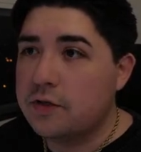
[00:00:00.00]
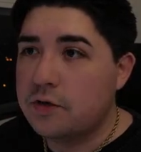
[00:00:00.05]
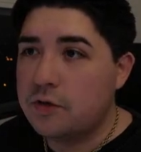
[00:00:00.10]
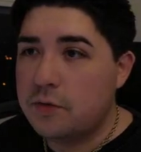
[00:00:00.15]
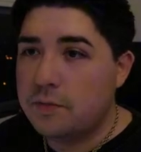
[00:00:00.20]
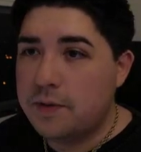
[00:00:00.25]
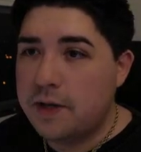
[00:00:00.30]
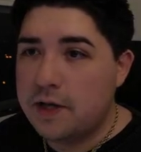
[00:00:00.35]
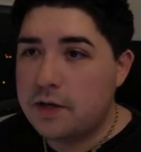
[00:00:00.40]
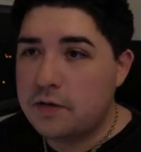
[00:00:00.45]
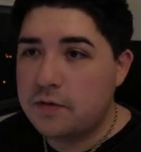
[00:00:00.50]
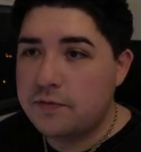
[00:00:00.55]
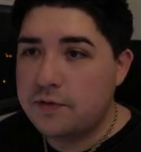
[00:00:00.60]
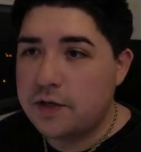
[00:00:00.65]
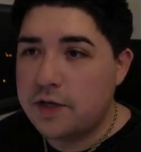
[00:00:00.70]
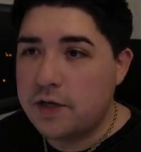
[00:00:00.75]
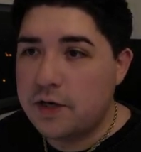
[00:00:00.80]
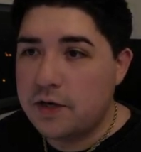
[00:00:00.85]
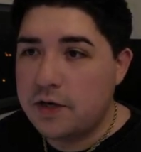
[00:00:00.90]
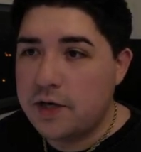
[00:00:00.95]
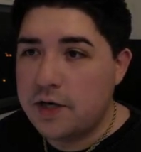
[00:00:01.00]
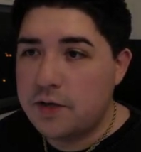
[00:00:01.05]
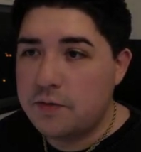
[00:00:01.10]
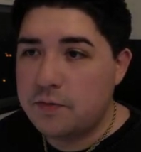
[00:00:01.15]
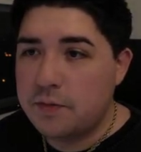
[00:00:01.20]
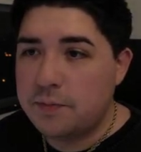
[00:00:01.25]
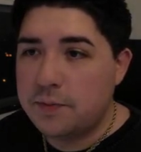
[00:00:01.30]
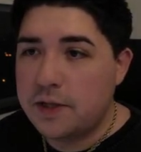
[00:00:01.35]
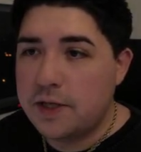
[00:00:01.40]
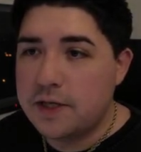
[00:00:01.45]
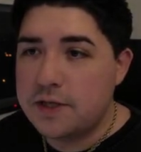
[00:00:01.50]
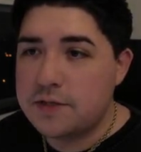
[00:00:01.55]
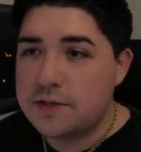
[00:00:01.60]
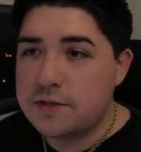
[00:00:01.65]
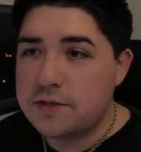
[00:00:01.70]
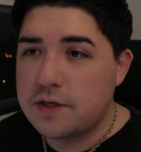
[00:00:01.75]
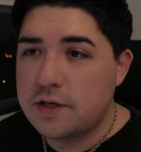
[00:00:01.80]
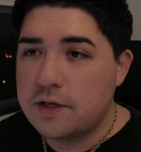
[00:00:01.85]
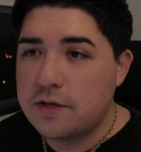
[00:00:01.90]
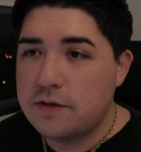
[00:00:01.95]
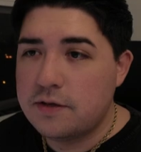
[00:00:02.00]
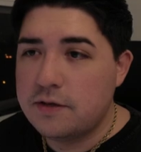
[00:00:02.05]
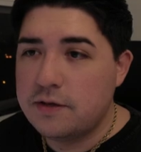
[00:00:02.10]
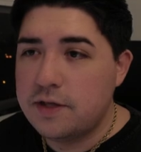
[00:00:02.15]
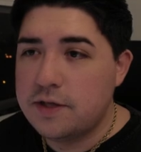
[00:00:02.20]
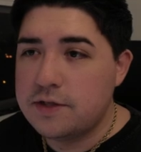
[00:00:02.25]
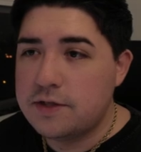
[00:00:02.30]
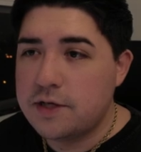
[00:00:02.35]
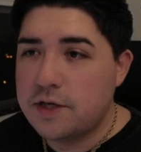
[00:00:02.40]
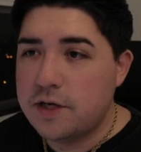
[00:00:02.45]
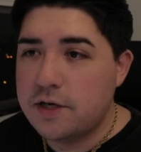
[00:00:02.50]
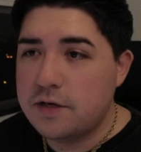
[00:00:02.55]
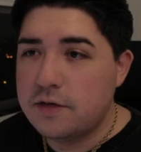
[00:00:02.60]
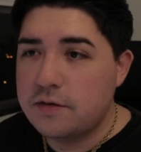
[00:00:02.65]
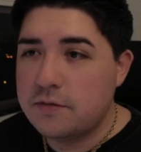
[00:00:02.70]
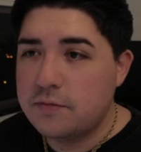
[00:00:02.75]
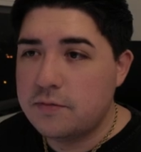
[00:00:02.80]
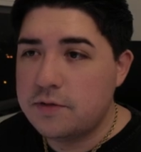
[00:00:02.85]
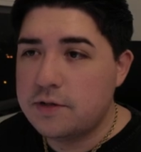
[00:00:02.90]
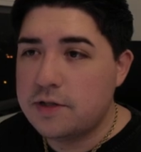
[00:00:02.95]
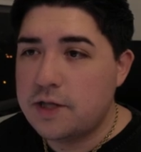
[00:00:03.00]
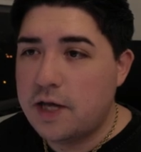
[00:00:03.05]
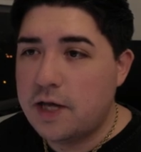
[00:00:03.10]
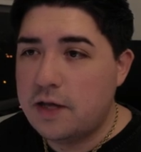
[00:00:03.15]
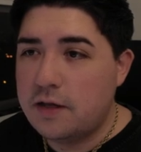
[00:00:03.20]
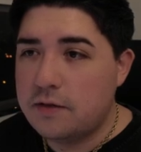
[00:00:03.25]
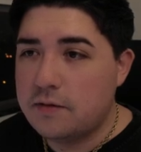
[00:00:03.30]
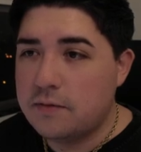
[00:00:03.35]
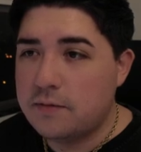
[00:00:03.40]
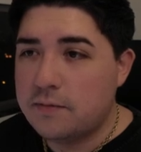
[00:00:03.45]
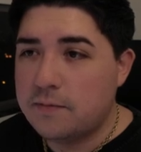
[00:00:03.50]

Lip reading: going to go back over here and replace this here with that.